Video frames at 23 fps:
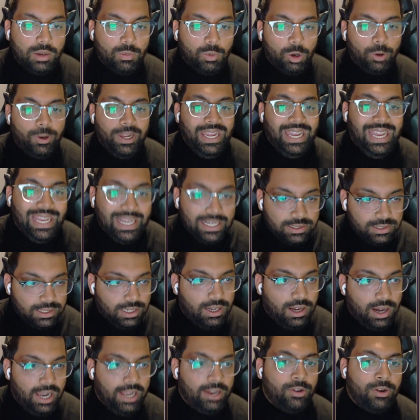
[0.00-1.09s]
Well, here's a
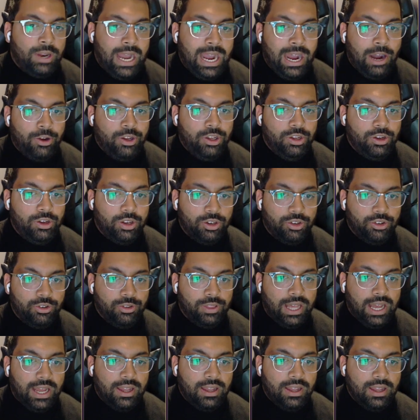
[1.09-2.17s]
guide on how you can do
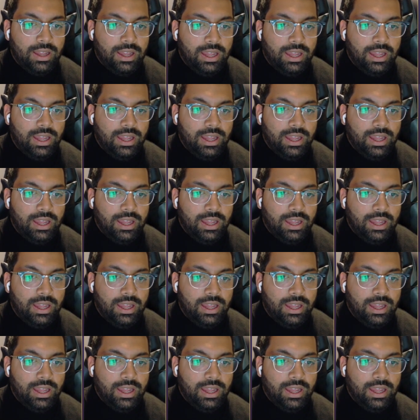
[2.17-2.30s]
that.